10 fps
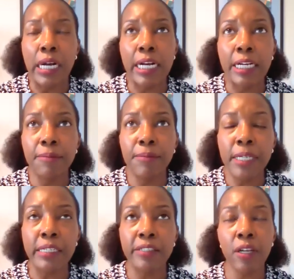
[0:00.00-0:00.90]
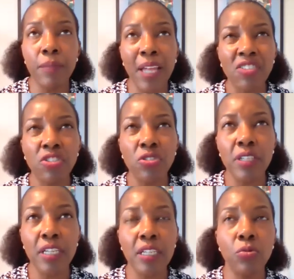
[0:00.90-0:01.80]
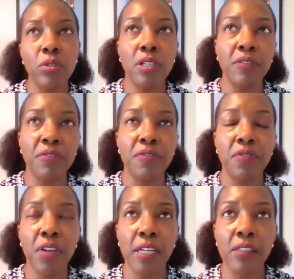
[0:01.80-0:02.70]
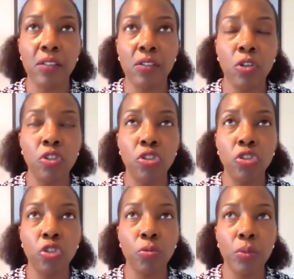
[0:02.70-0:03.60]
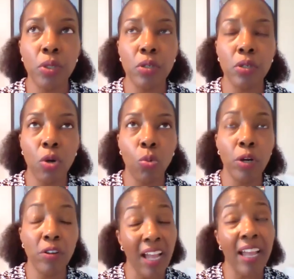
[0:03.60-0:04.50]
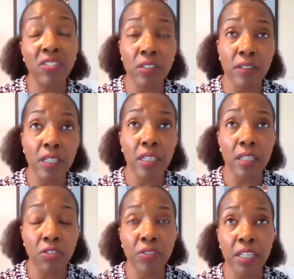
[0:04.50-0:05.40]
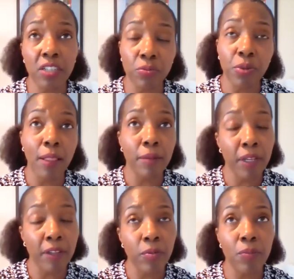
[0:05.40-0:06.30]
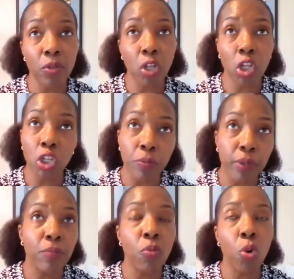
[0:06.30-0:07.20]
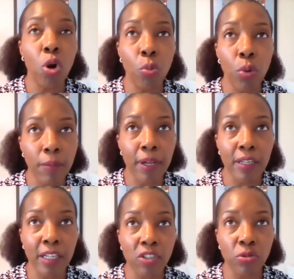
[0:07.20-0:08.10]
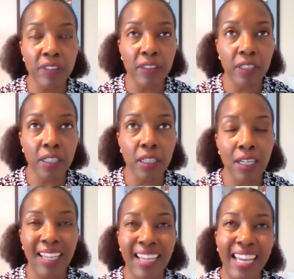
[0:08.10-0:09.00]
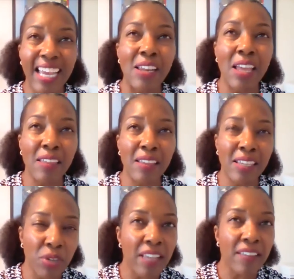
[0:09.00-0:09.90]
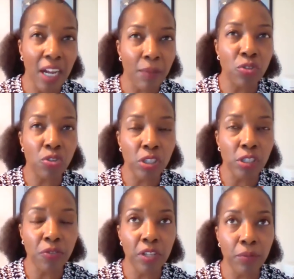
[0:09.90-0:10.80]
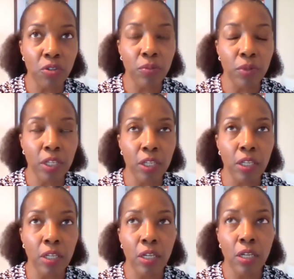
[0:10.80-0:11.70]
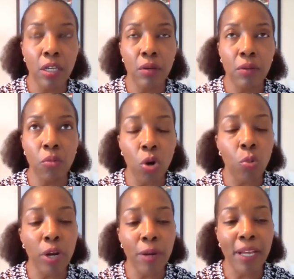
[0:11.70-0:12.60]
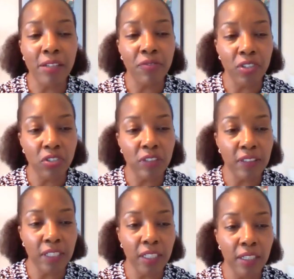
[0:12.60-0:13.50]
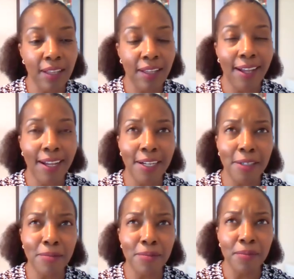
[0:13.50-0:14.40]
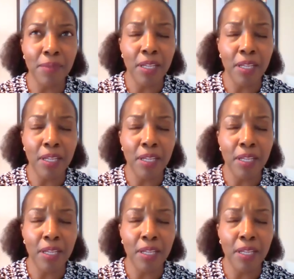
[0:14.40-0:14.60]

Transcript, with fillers: Um, so I'm not sure that it will affect consumer awareness. I actually think electrification probably makes people a little bit more aware about electricity and creates an opportunity for them to be more aware about efficiency. Um,